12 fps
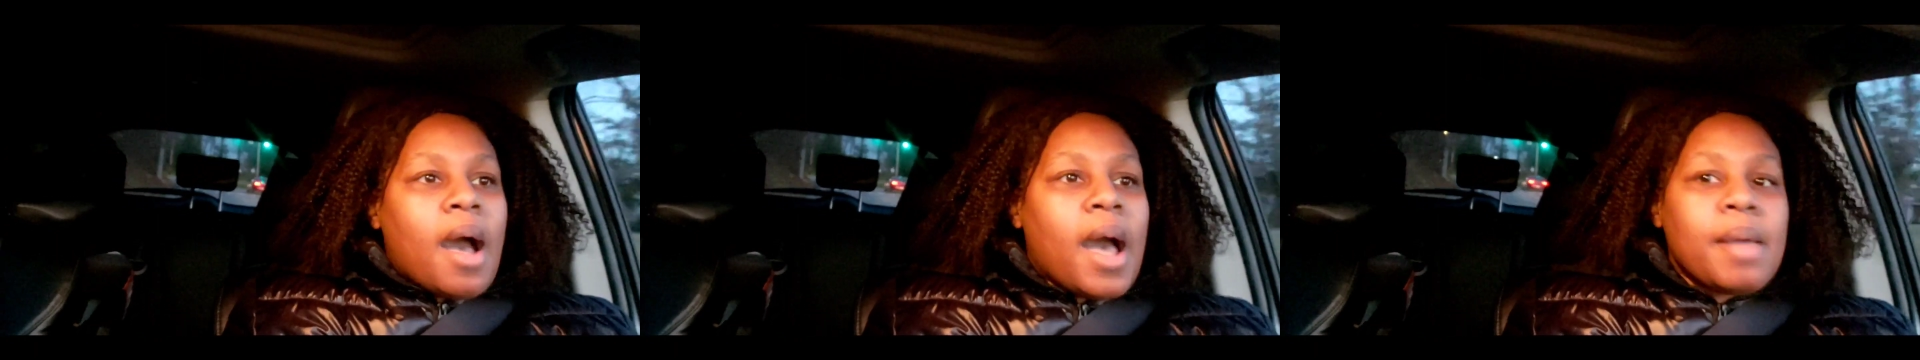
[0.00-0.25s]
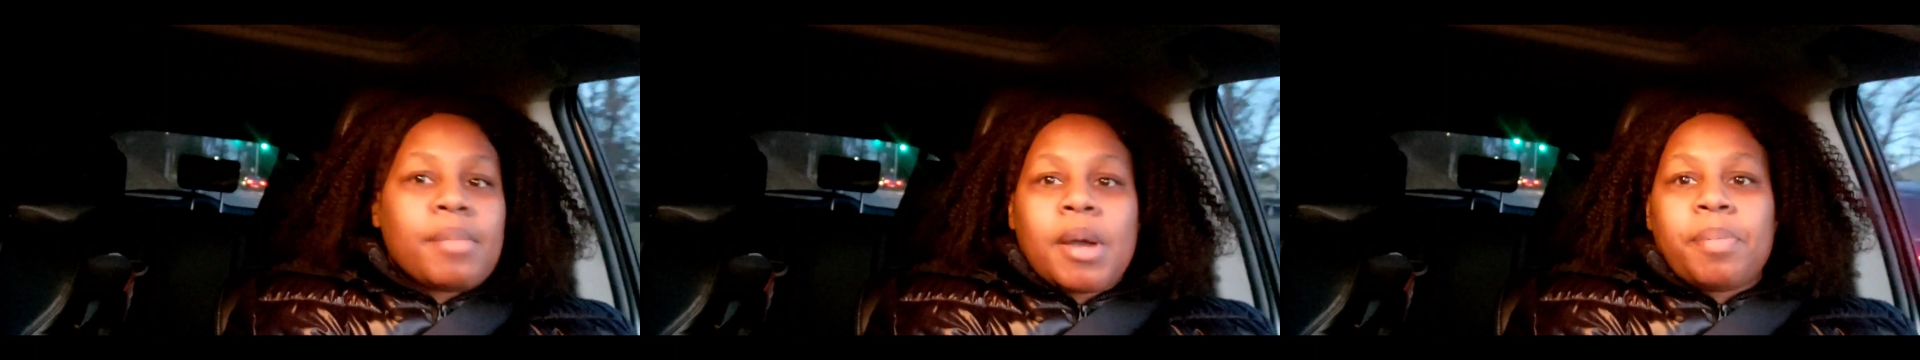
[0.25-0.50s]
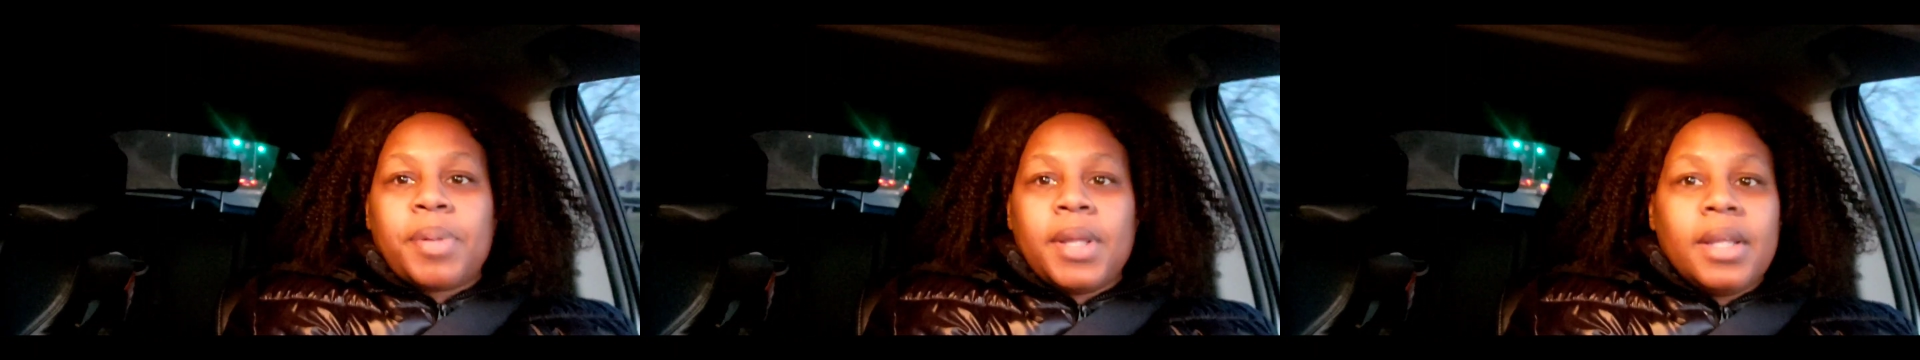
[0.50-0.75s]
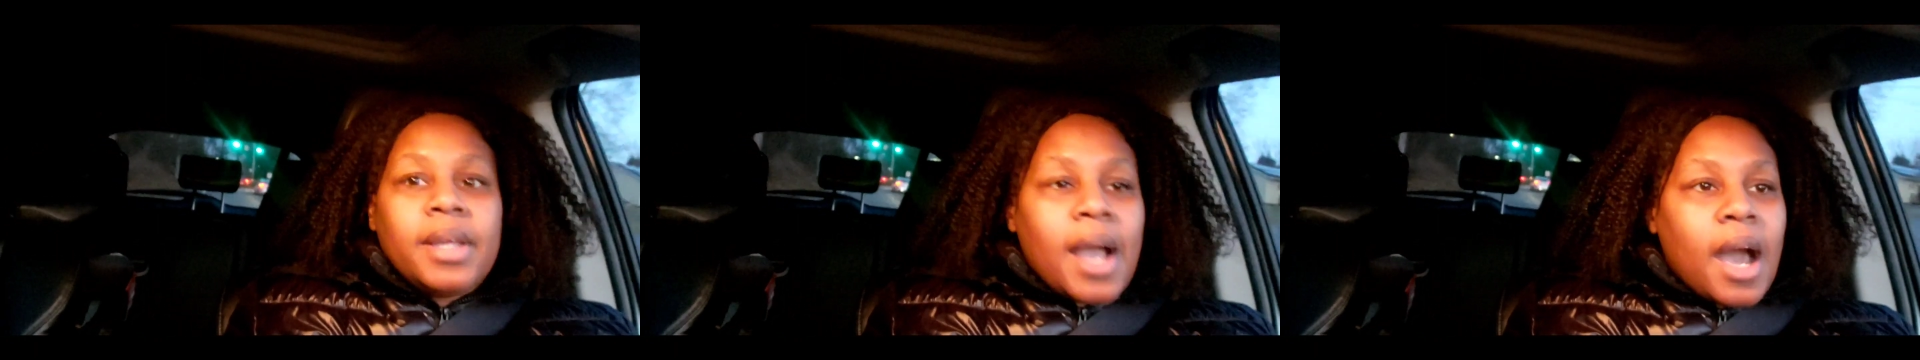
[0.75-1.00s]
I am
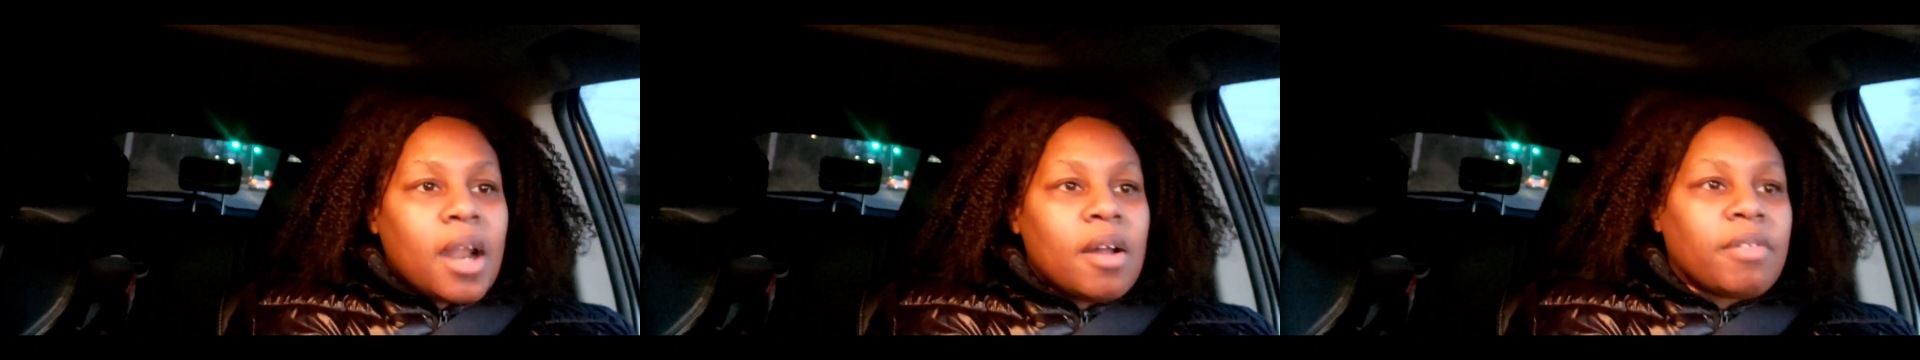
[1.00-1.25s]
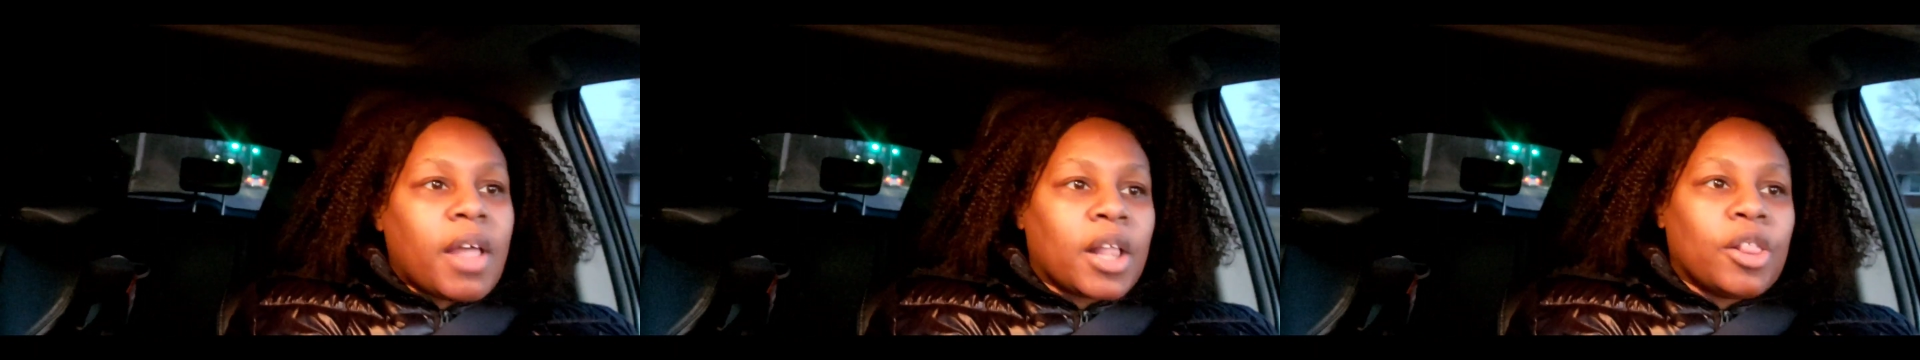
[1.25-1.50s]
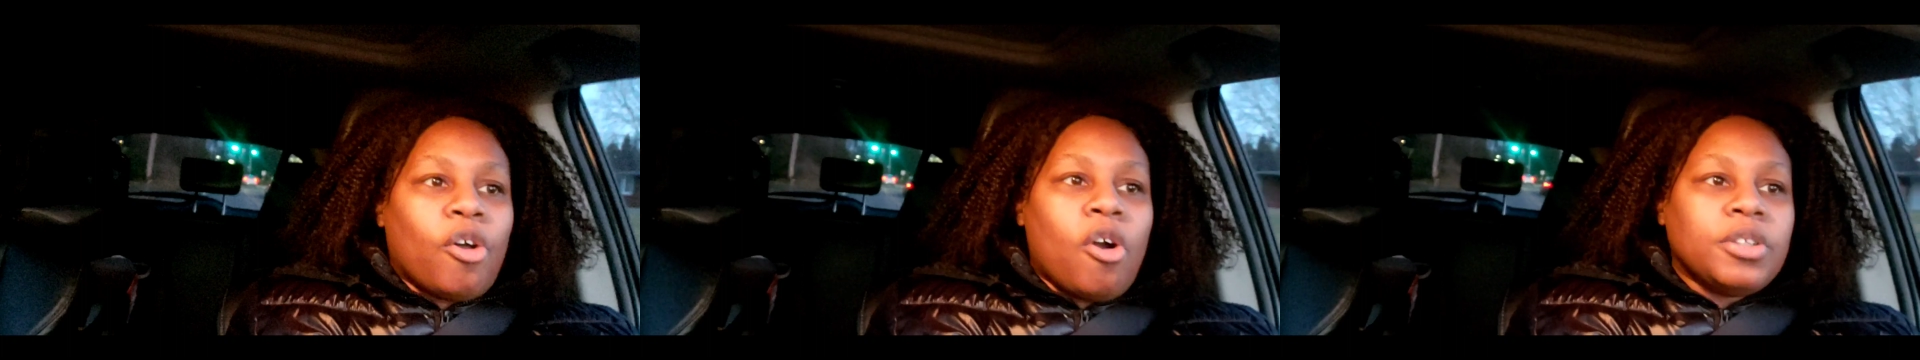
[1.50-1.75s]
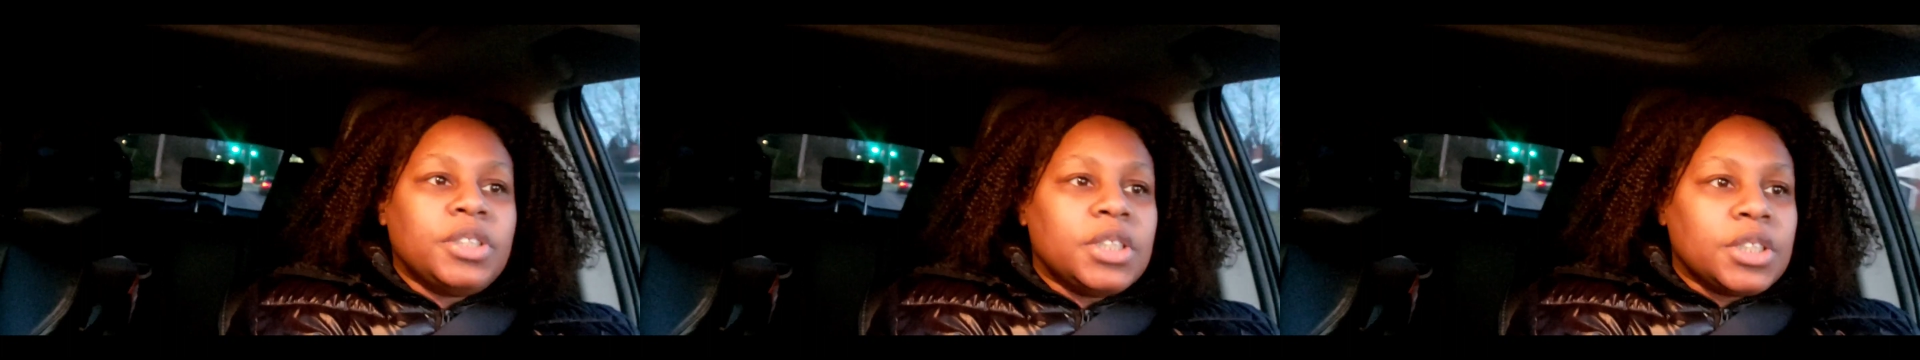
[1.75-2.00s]
completely out of like
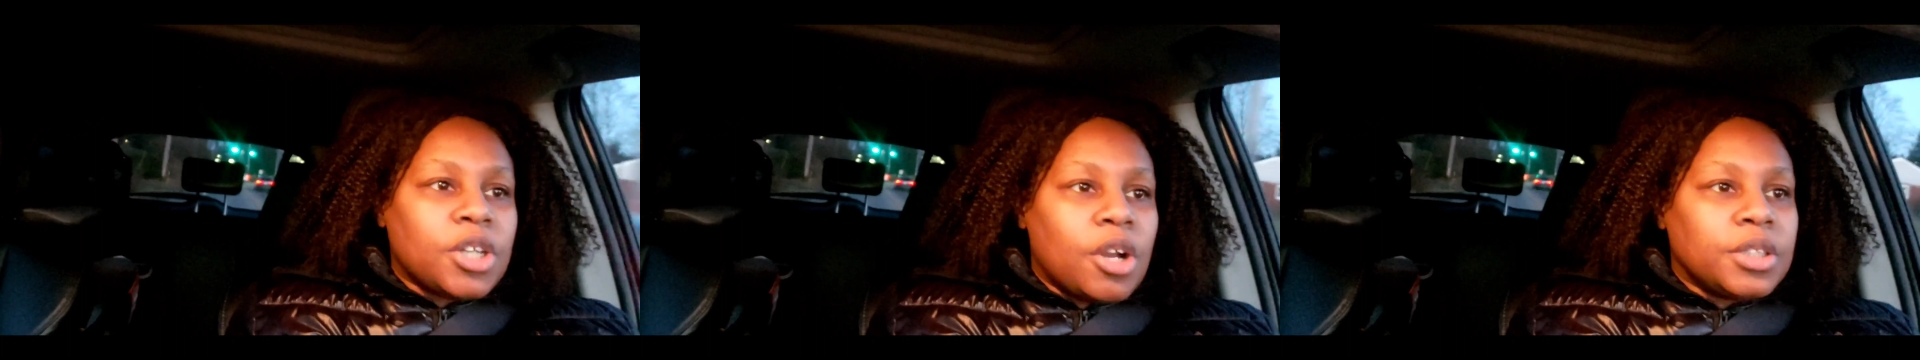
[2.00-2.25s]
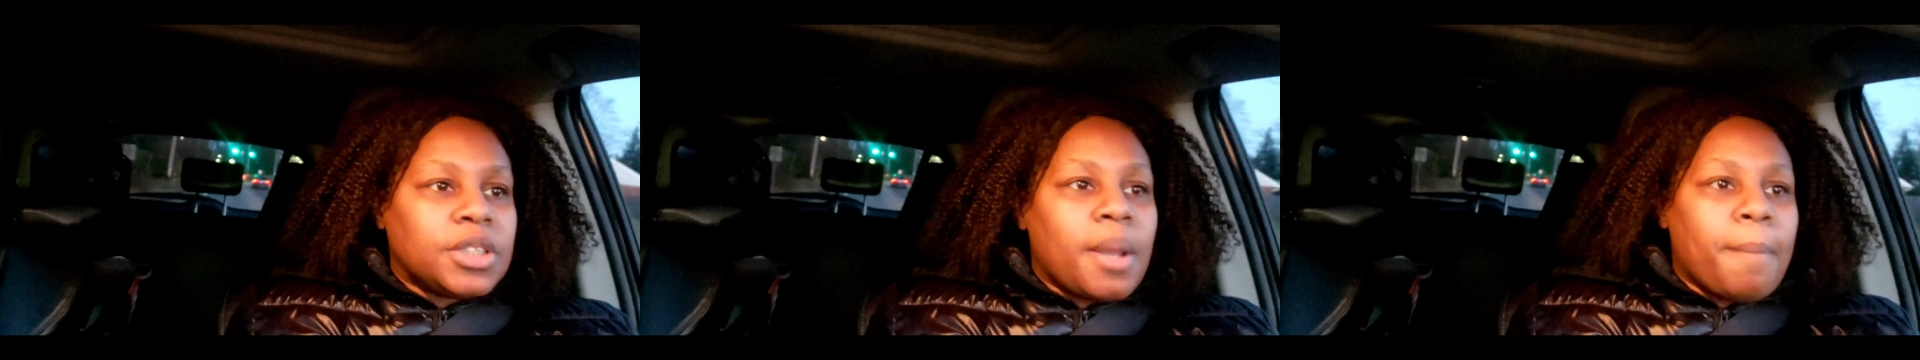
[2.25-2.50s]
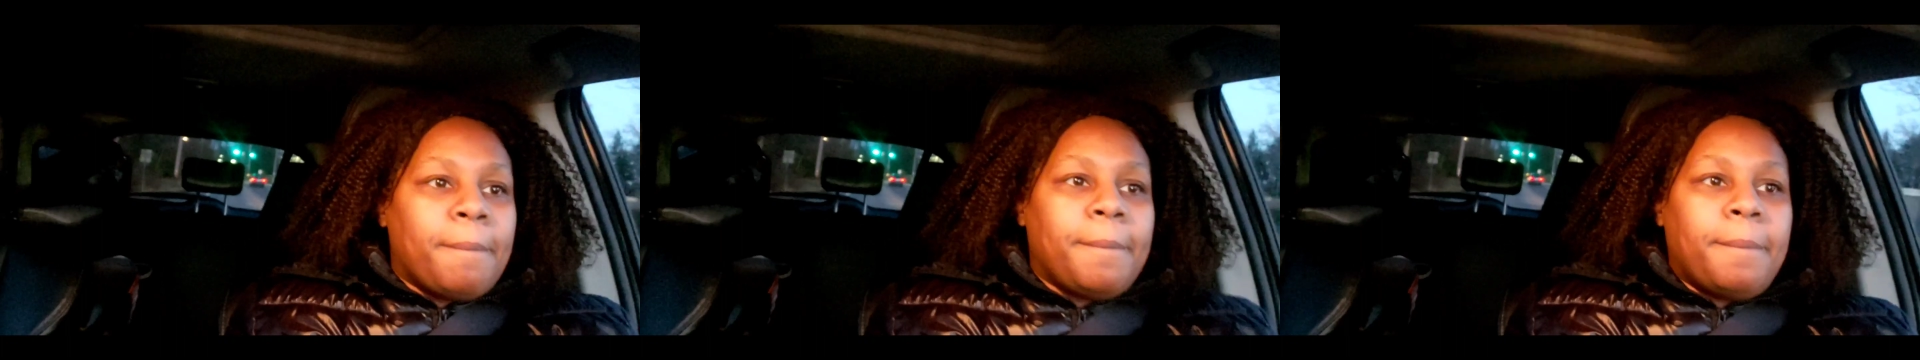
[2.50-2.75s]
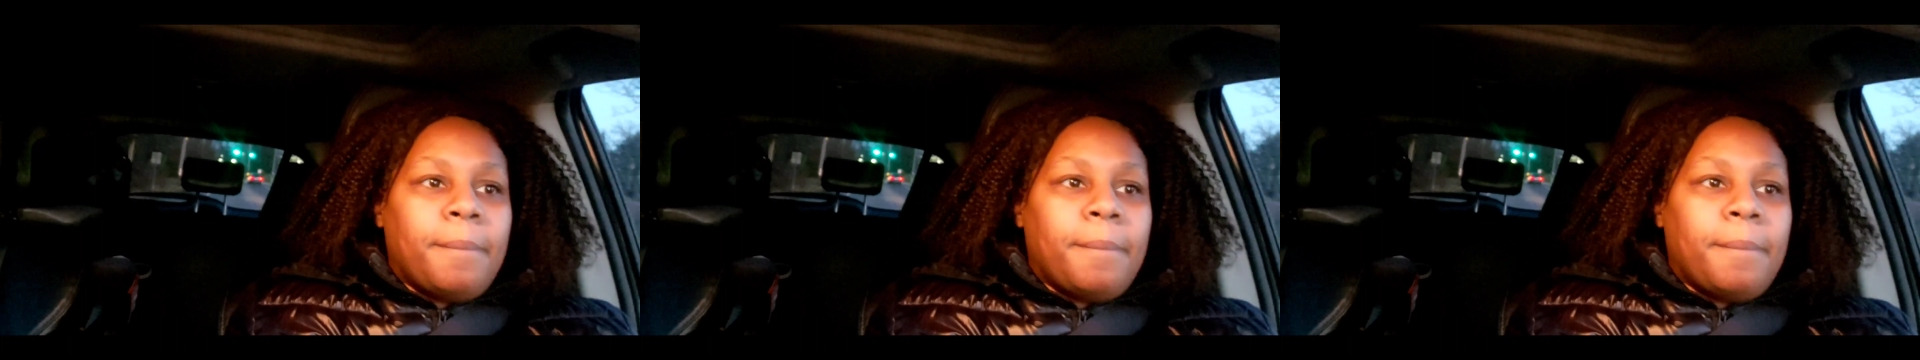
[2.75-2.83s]
laundry detergent,